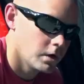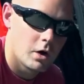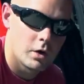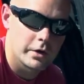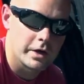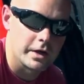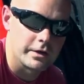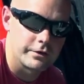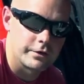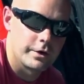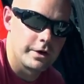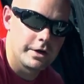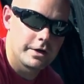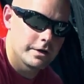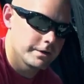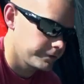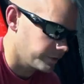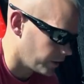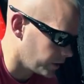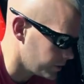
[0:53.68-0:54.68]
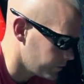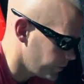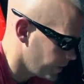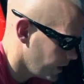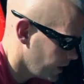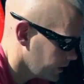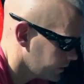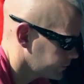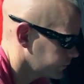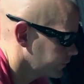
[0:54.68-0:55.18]
Okay, so here it is out of the
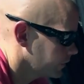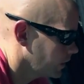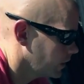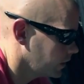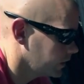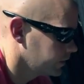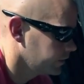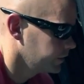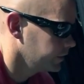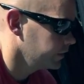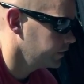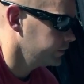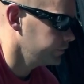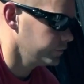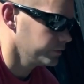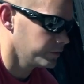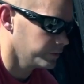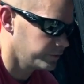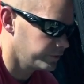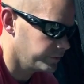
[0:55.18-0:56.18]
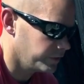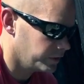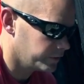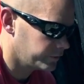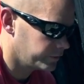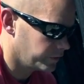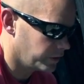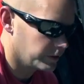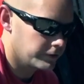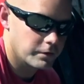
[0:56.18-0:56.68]
box. As you can see,
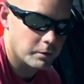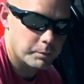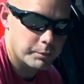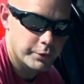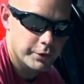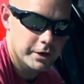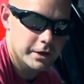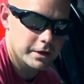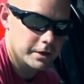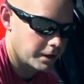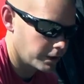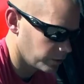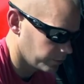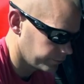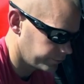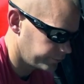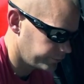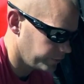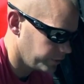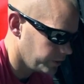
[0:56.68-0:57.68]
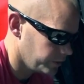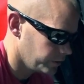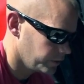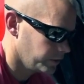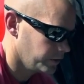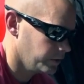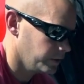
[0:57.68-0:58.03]
it's a pretty narrow seat.